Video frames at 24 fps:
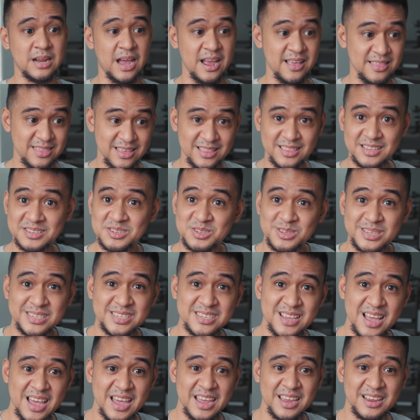I think this is a
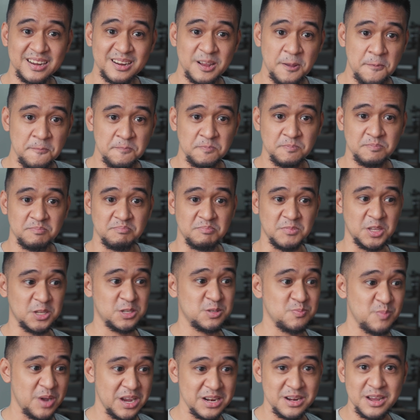sign
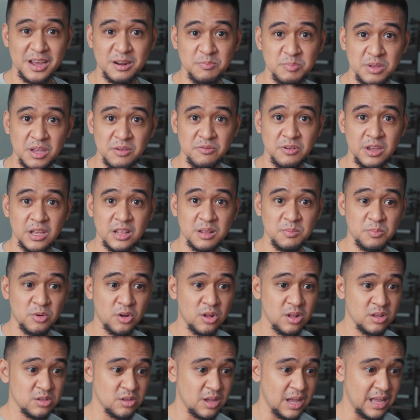this might not be
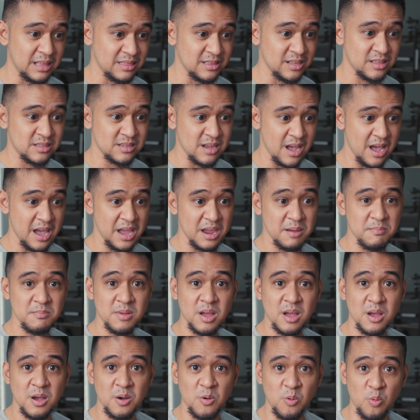available at the time
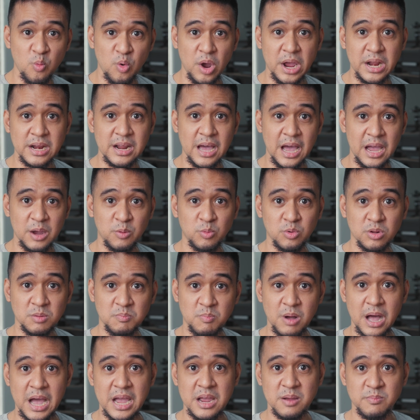when I will
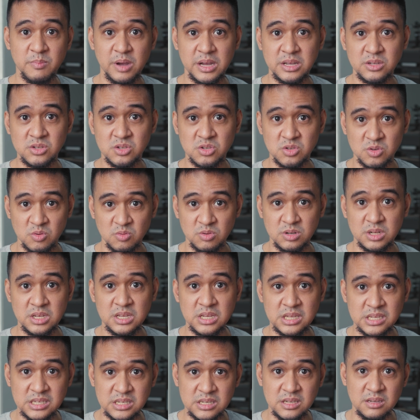buy my
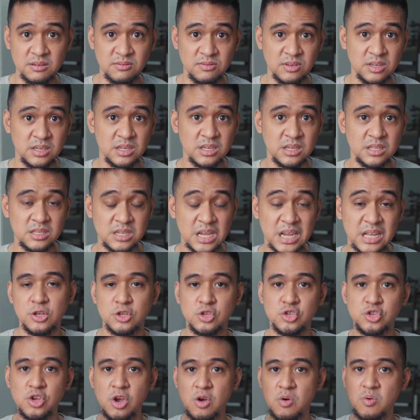Sony ZV-E10.
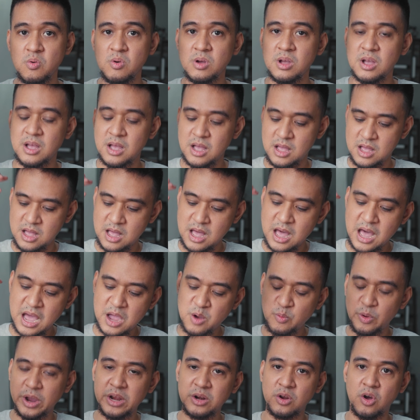So
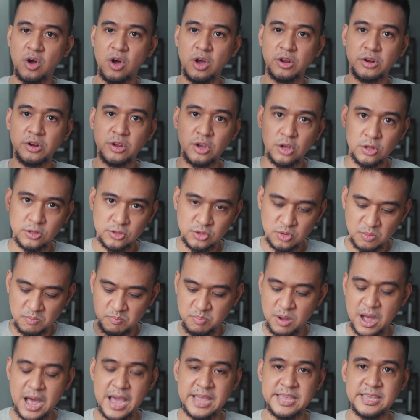I went on to
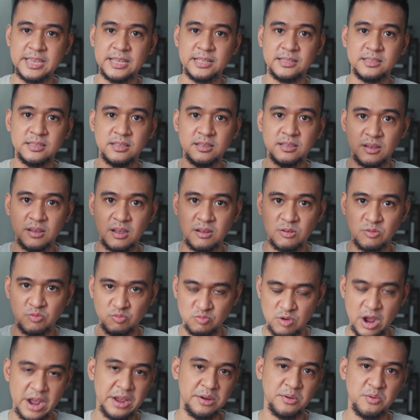buy it
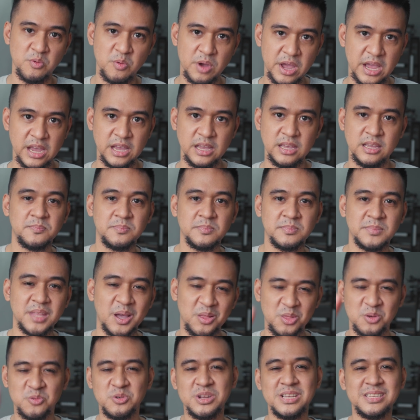right away. Now,
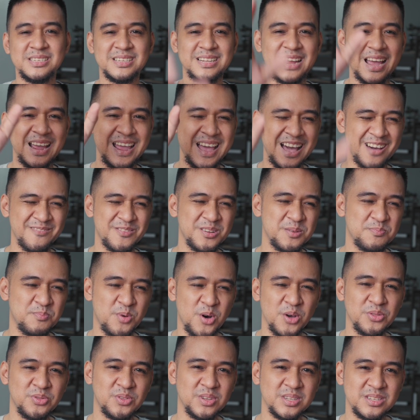the reason I haven't
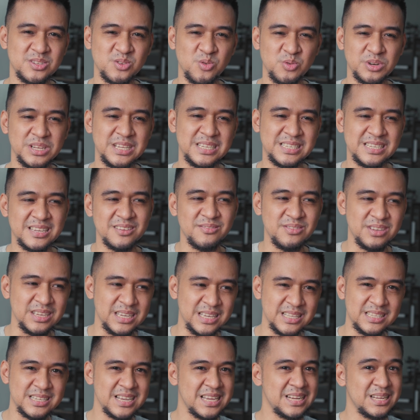bought the Sony
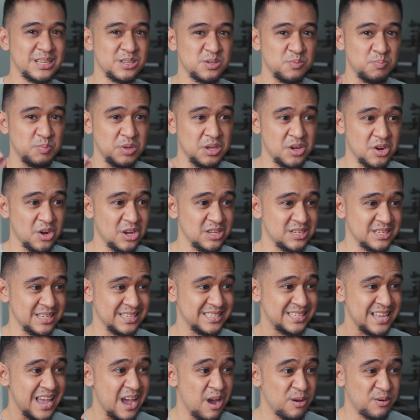ZV-E10 is because
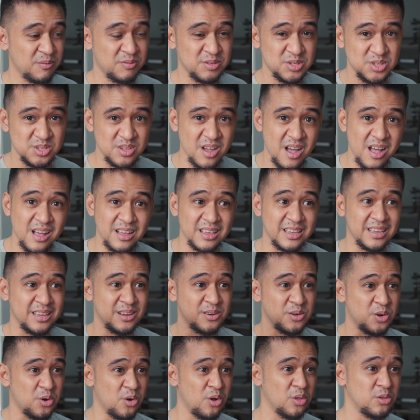it's out of stock in
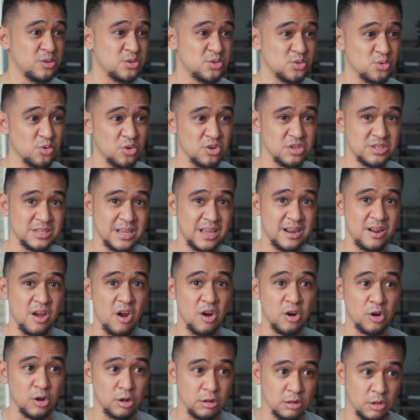all the stores that
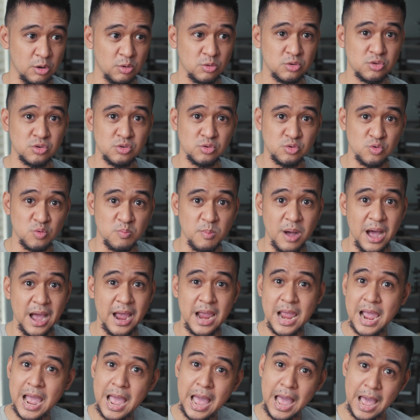are close to
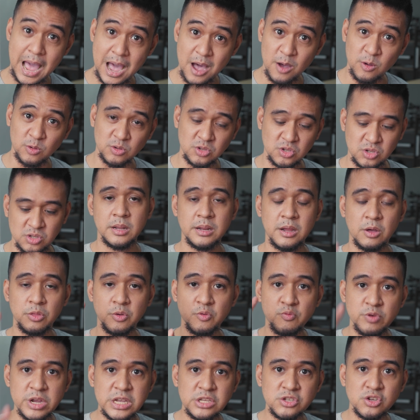my house. Now, the
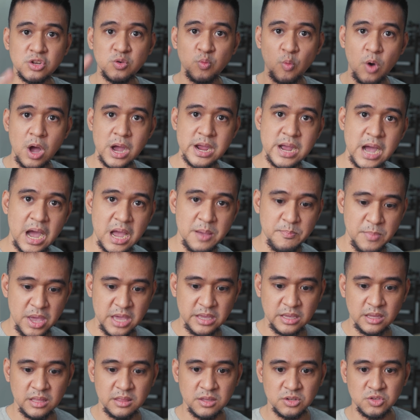reason why I'm
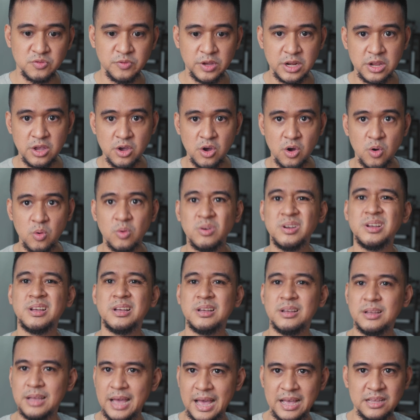making this video,
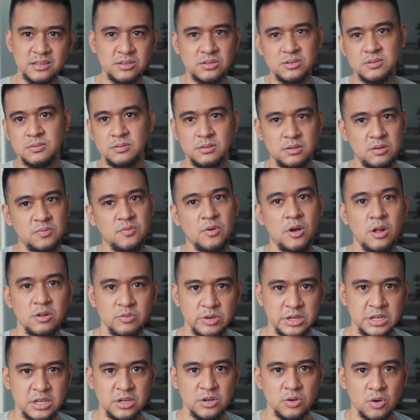as you've
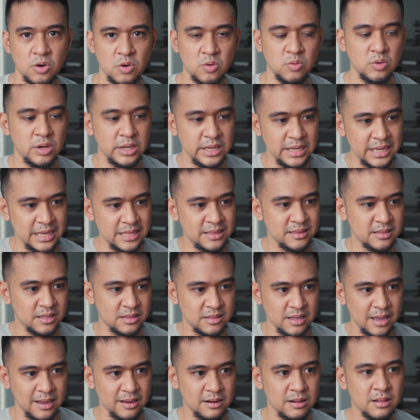already know in the
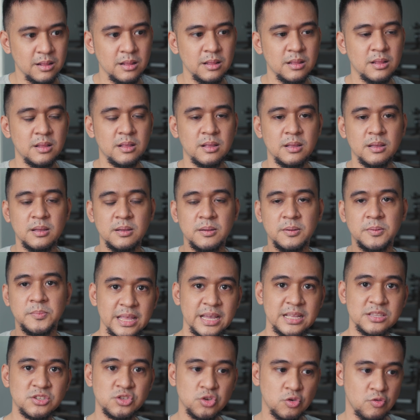title, when the
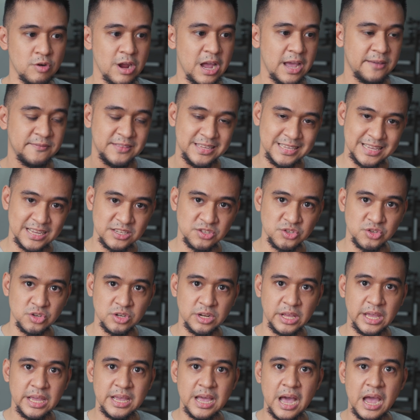lens arrived
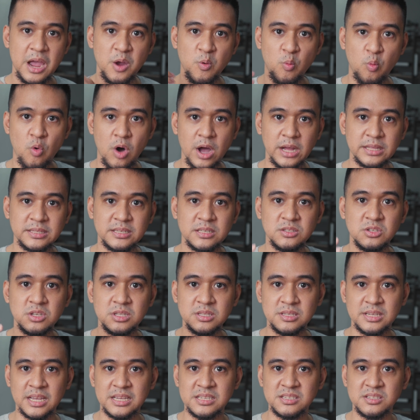yesterday, I wanted to
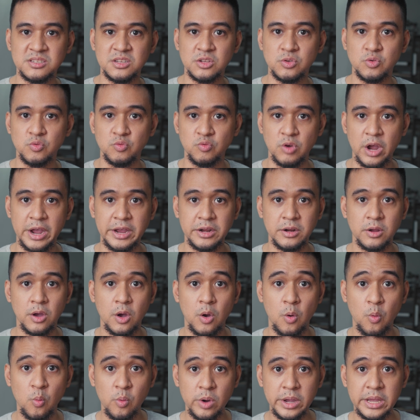test it right
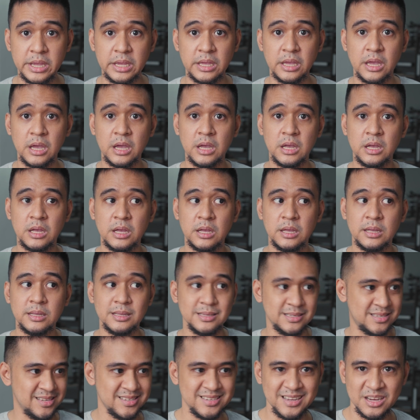away.
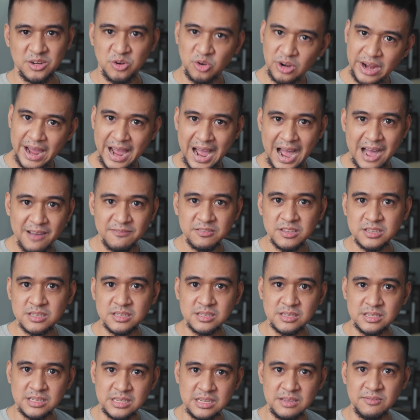And since I don't have the
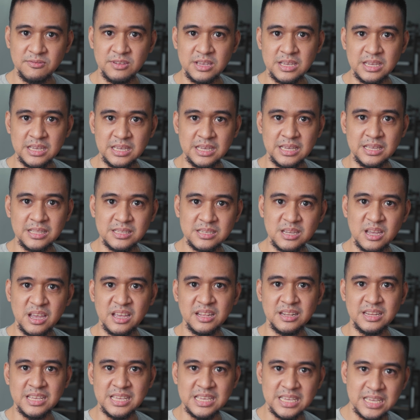
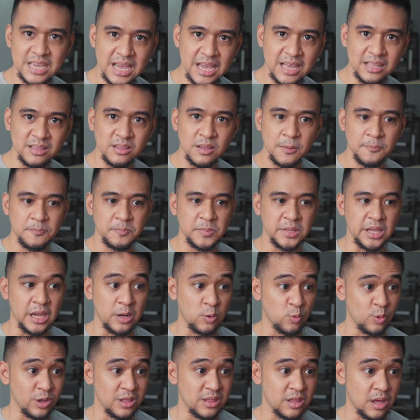ZV-E10 yet,
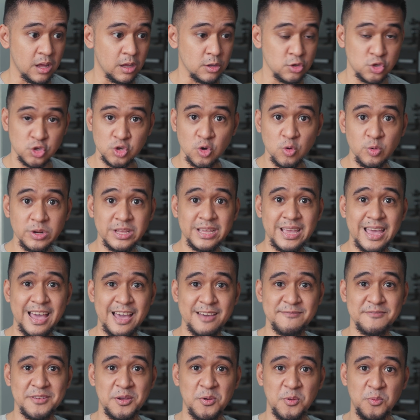and with Sony
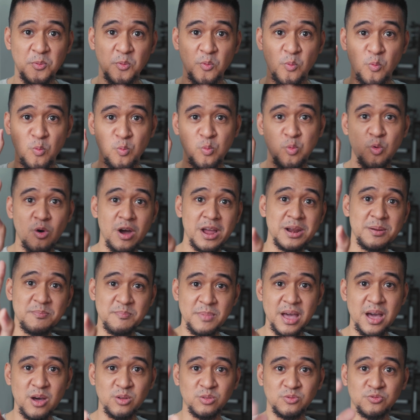having one
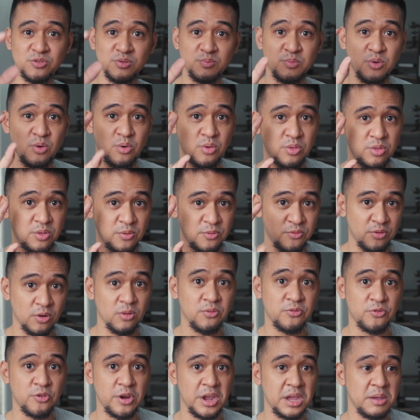mount for both the full
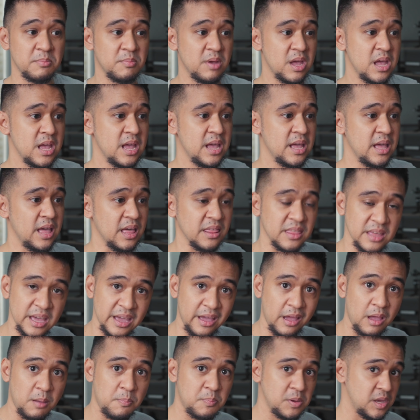frame and the
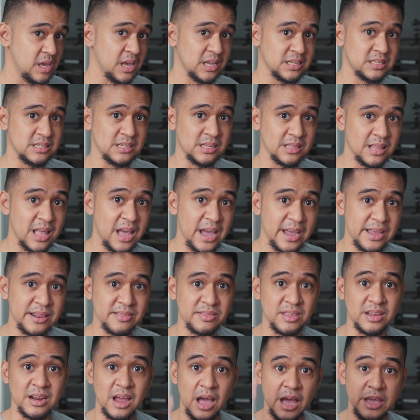APS-C
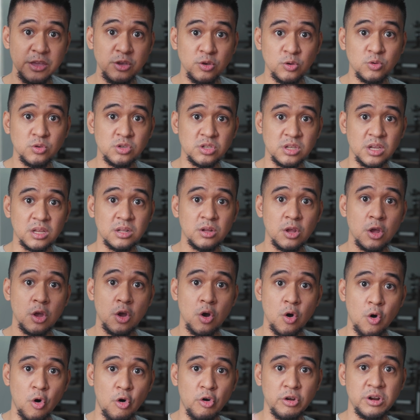line, then I used it
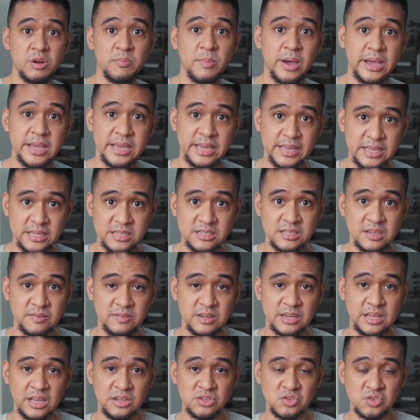on my
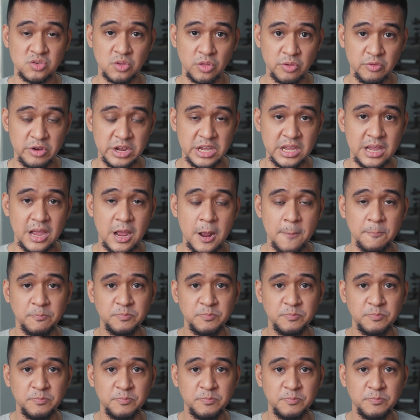A7S III.